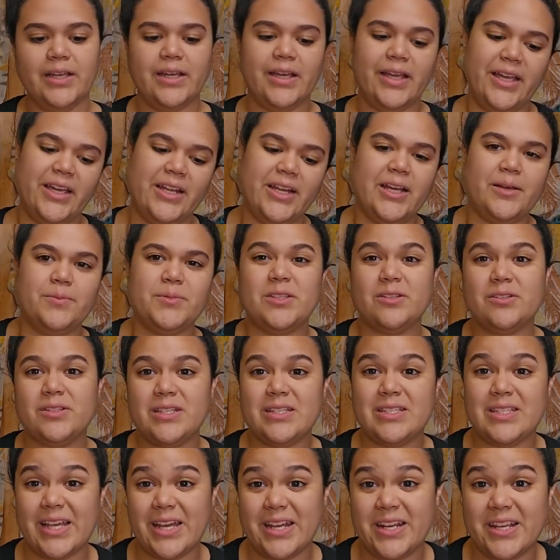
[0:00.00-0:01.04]
And I'm still
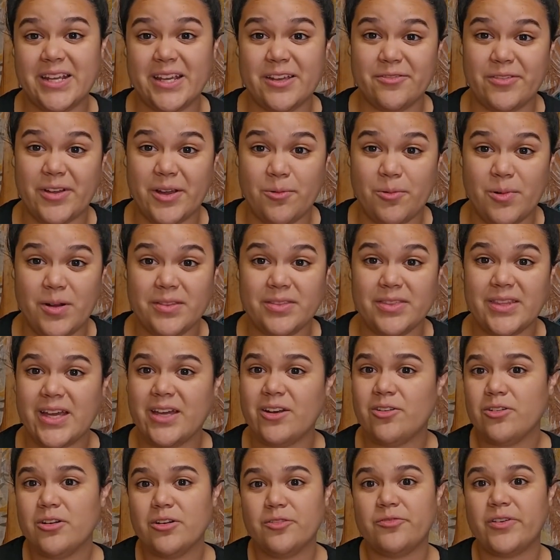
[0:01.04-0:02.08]
deciding if I want that
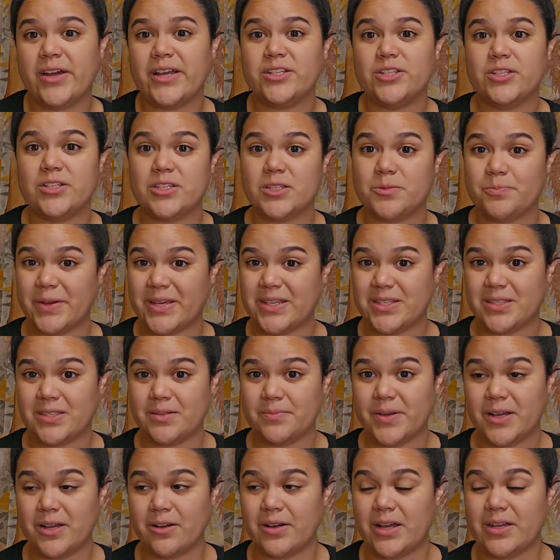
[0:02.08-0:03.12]
or if I just space
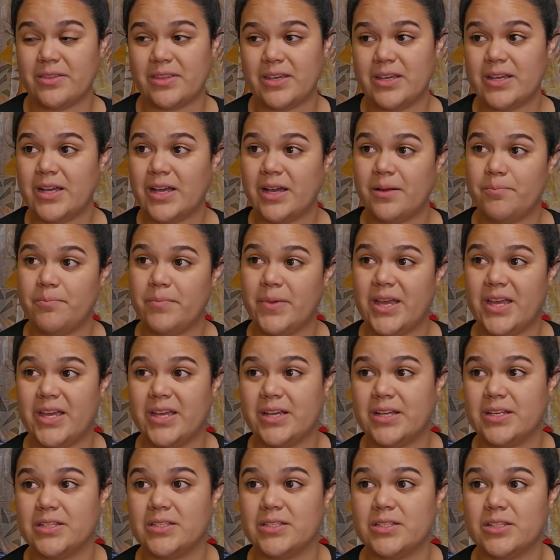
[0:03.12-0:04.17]
them out. I think I may
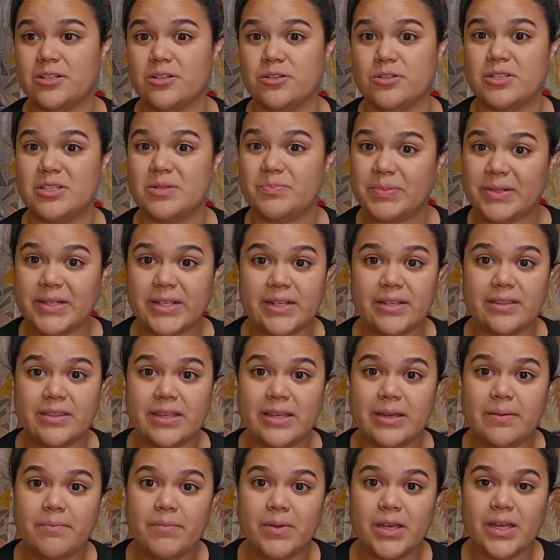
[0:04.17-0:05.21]
consider splitting
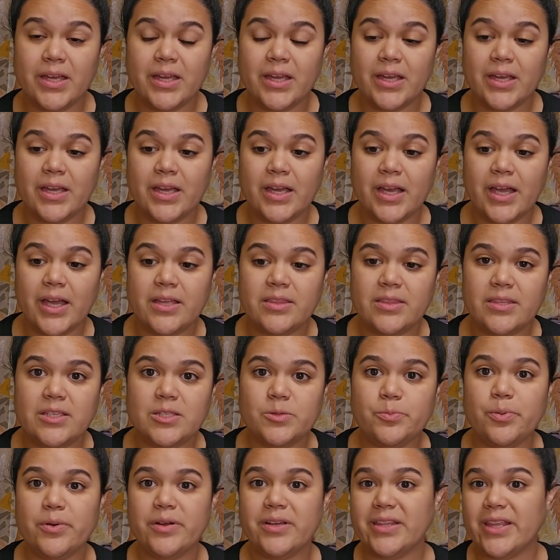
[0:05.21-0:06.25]
them at this
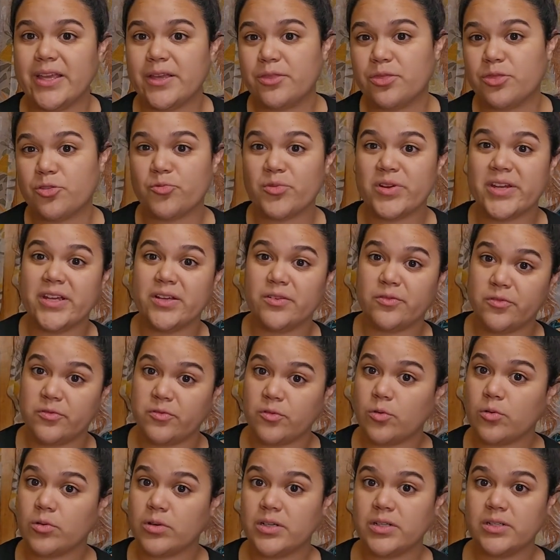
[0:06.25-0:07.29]
point, 3 and
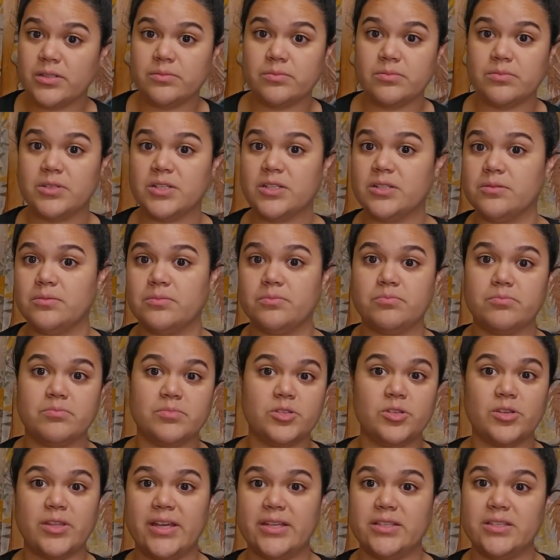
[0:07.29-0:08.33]
4,
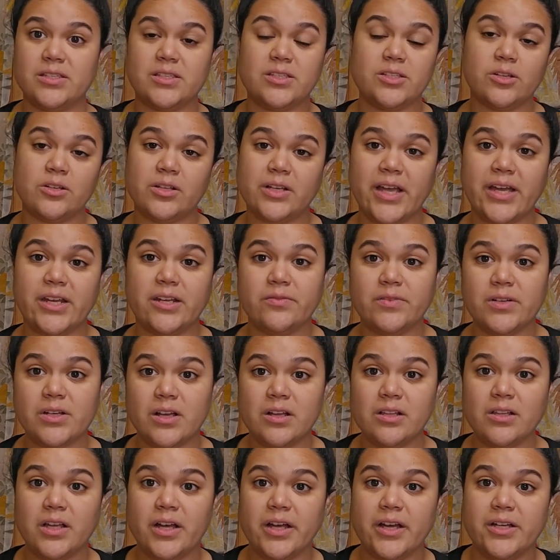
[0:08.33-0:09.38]
so that's still kind of a
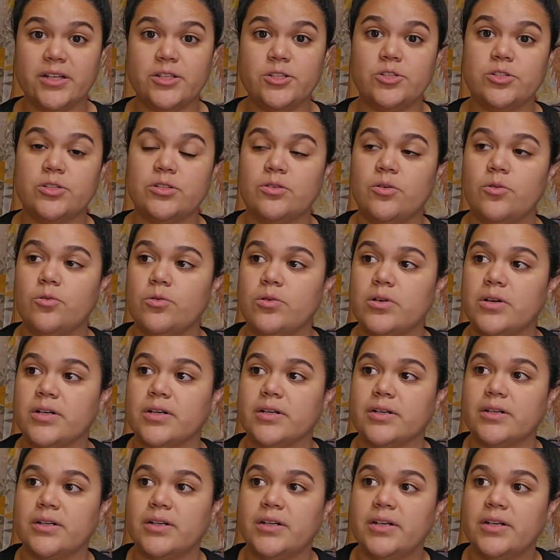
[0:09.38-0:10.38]
collage, or